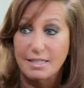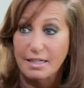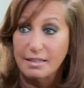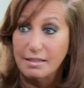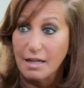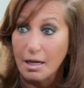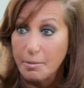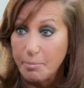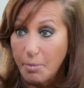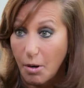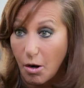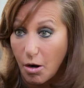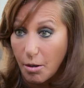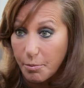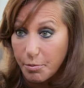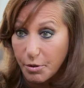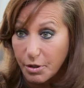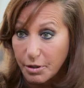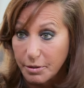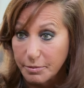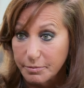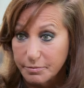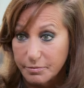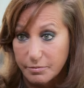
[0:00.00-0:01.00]
sing like
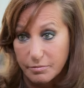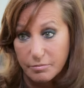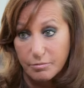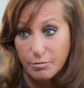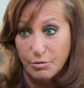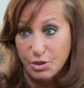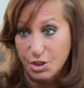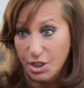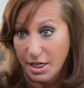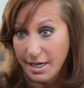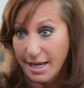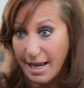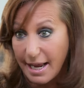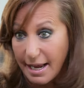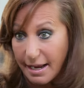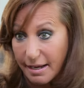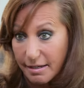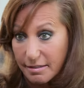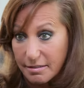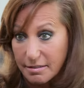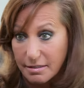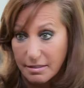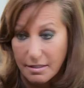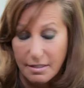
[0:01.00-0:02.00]
Barbra, which I
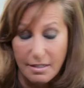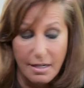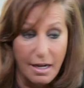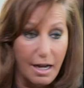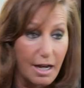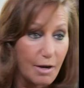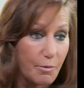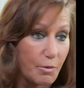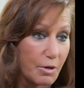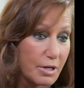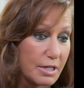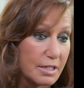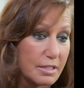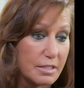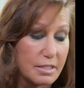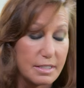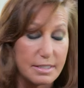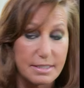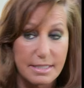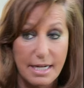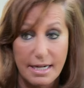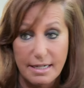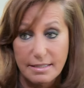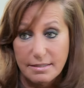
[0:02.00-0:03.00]
can't. I wanted
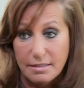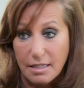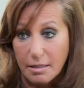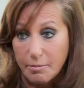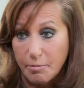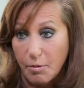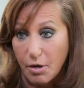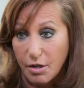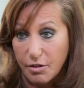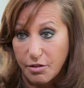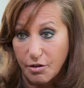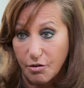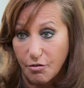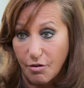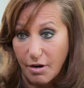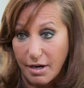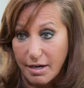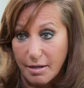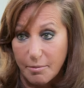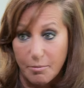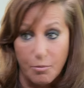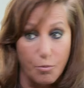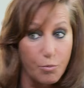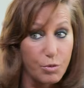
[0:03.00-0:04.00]
to dance like Martha
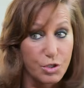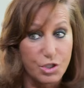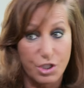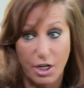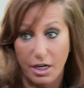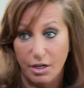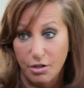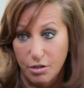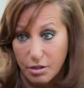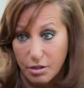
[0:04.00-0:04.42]
Graham, which I